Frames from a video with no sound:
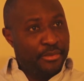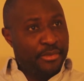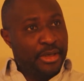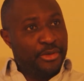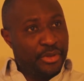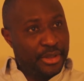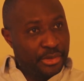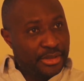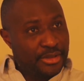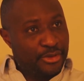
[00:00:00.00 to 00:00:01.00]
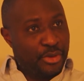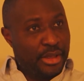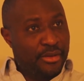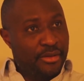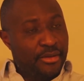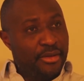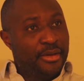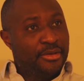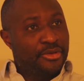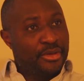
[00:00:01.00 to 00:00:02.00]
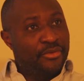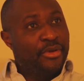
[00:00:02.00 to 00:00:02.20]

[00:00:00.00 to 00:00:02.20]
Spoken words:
both of them are doing the business together.